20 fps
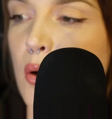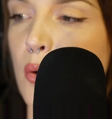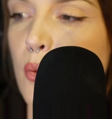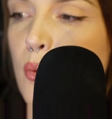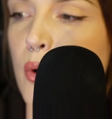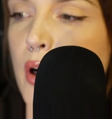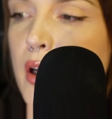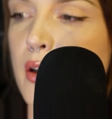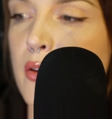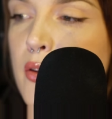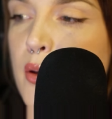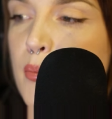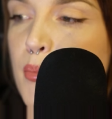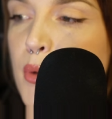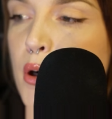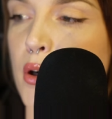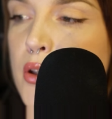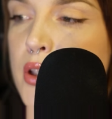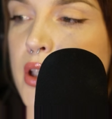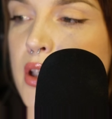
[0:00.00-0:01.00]
while the
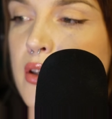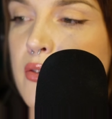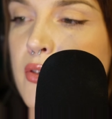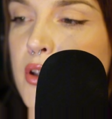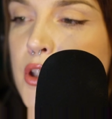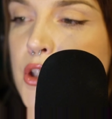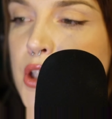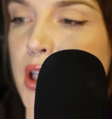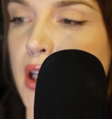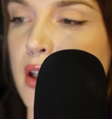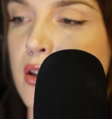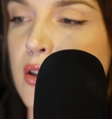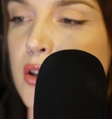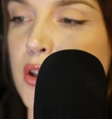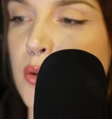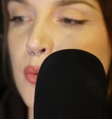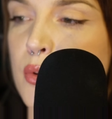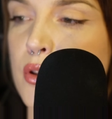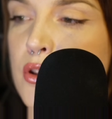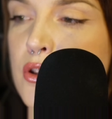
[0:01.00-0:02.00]
body of her
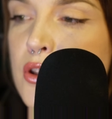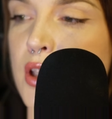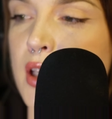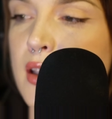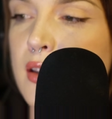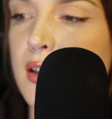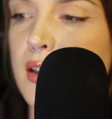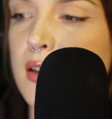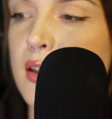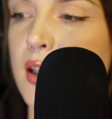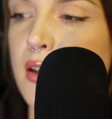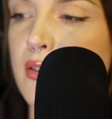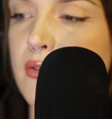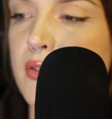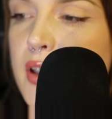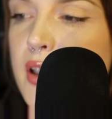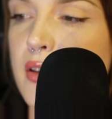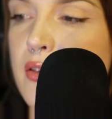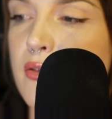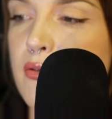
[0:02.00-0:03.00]
child was gently
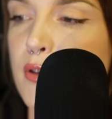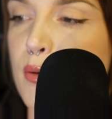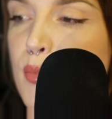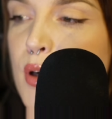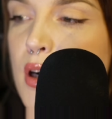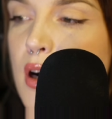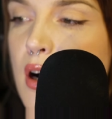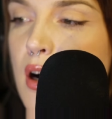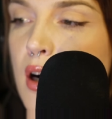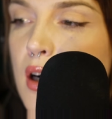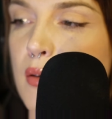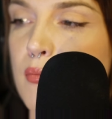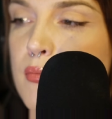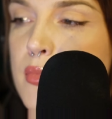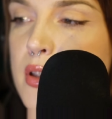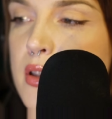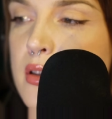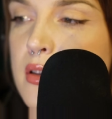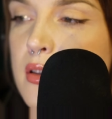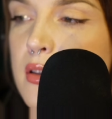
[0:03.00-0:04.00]
lifted from her
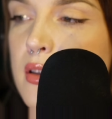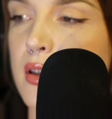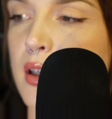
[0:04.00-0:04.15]
arms.